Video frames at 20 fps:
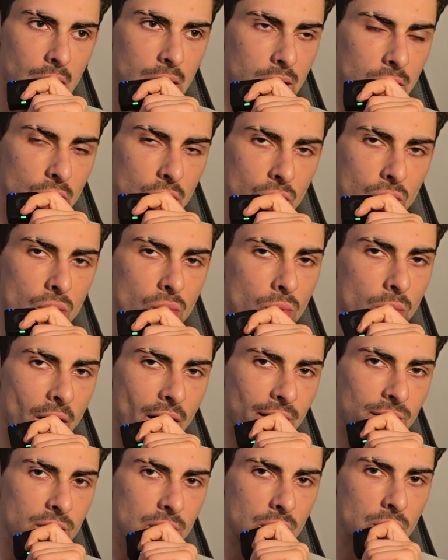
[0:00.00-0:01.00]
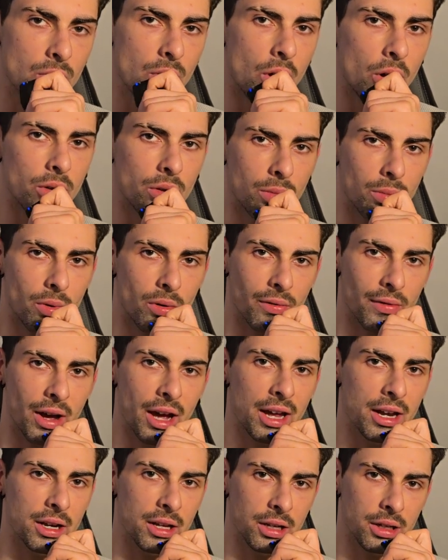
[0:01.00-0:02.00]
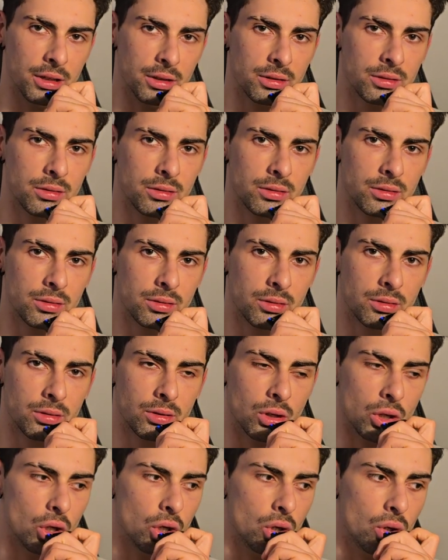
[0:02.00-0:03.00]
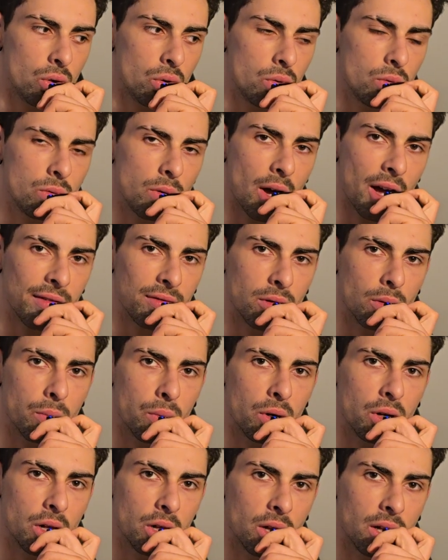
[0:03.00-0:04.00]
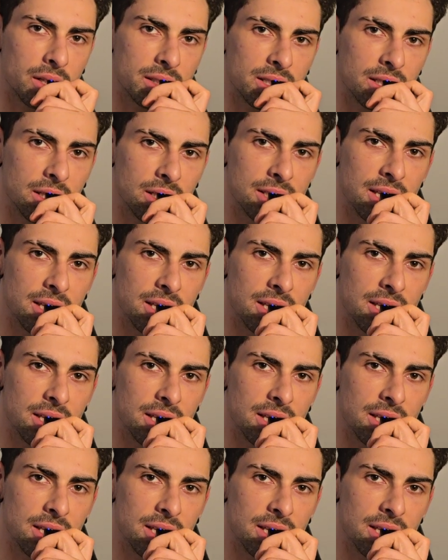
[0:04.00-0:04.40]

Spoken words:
you have to do all the providing, you have to bring a lot to the